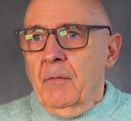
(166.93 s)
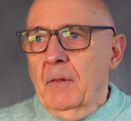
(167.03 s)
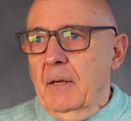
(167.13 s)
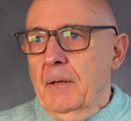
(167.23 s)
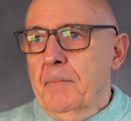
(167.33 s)

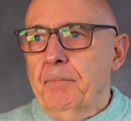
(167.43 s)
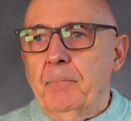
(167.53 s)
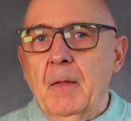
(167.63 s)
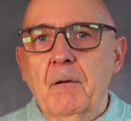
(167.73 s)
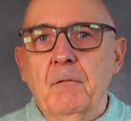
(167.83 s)
The
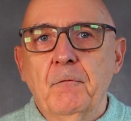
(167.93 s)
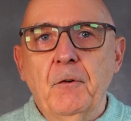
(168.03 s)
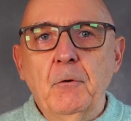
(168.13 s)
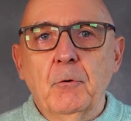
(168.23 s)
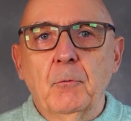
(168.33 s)

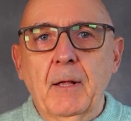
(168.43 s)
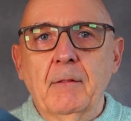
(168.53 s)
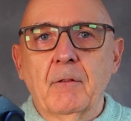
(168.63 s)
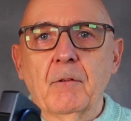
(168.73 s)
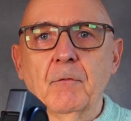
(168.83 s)
focal
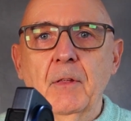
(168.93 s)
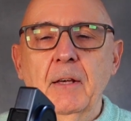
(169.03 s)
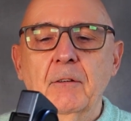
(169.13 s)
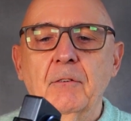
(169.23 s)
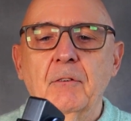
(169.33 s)
length of
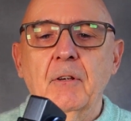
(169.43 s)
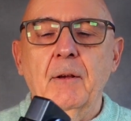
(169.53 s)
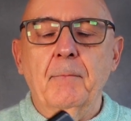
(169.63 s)
this